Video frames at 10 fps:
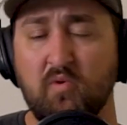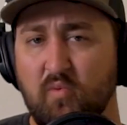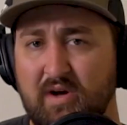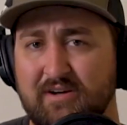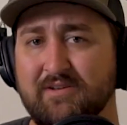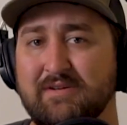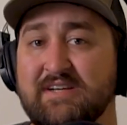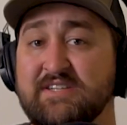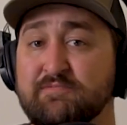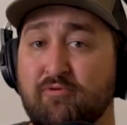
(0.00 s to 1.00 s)
Well,
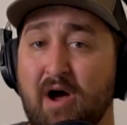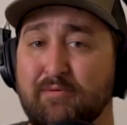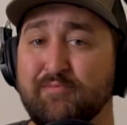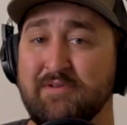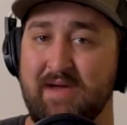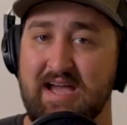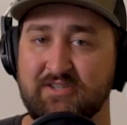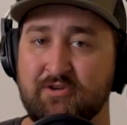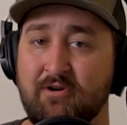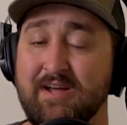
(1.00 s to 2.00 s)
he's probably
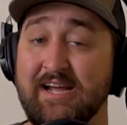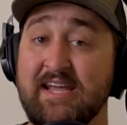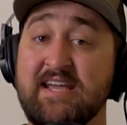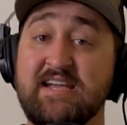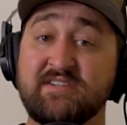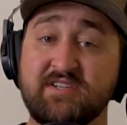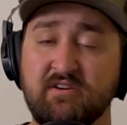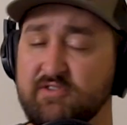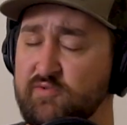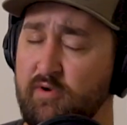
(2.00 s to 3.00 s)
mastered a key
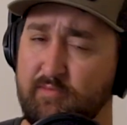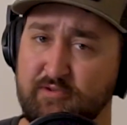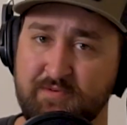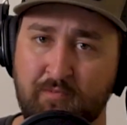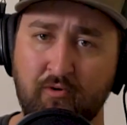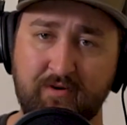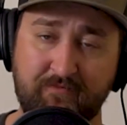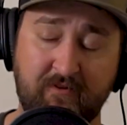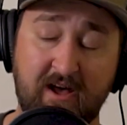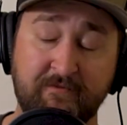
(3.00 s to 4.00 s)
skill. It's one of the most important in
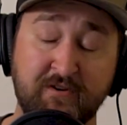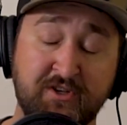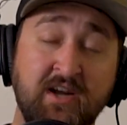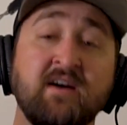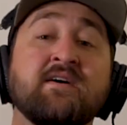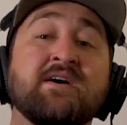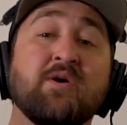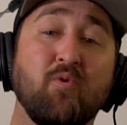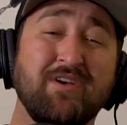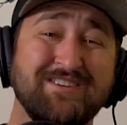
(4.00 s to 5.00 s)
fly fishing.
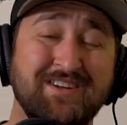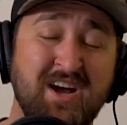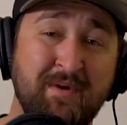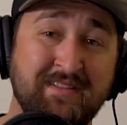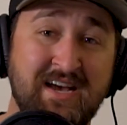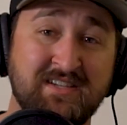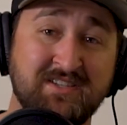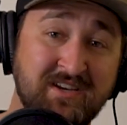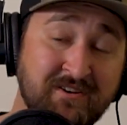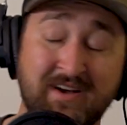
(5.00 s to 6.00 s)
We're going to talk about that
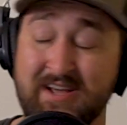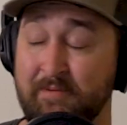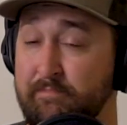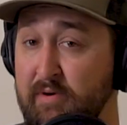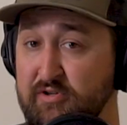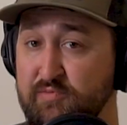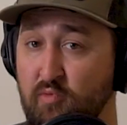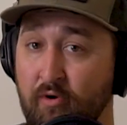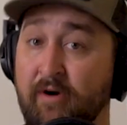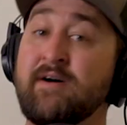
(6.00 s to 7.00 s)
skill and a bunch
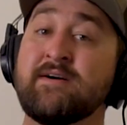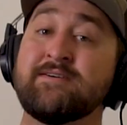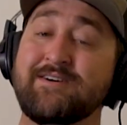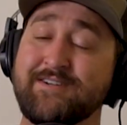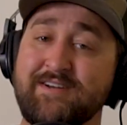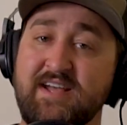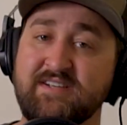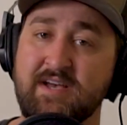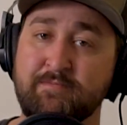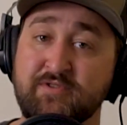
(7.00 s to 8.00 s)
more on
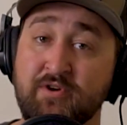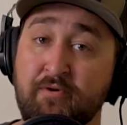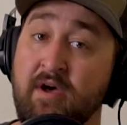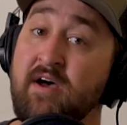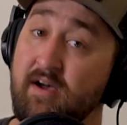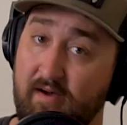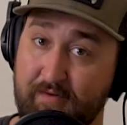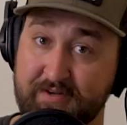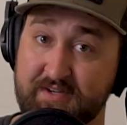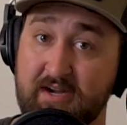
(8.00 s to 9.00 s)
today's episode of
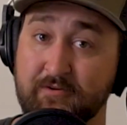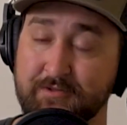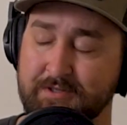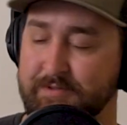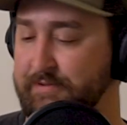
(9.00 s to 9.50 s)
Untangled.